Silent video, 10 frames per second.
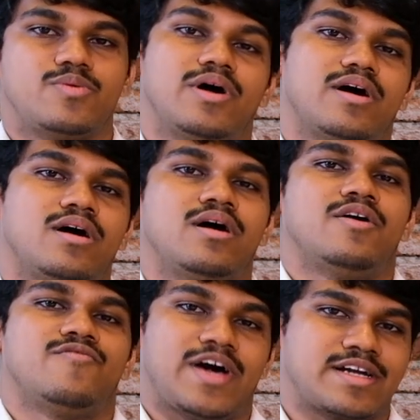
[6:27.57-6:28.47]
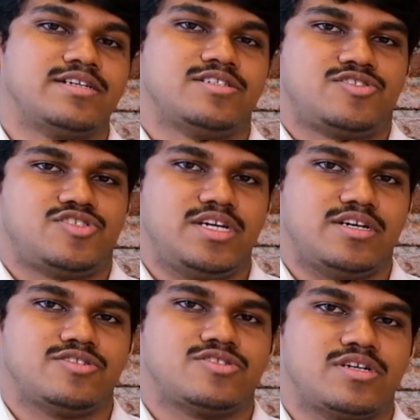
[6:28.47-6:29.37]
where factors
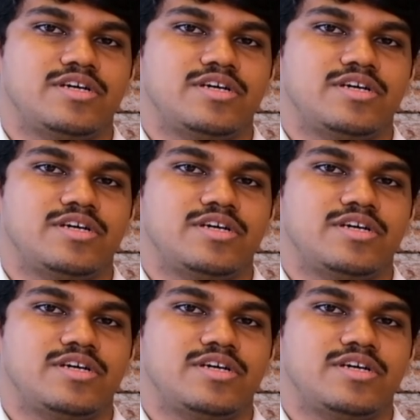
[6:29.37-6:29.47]
change.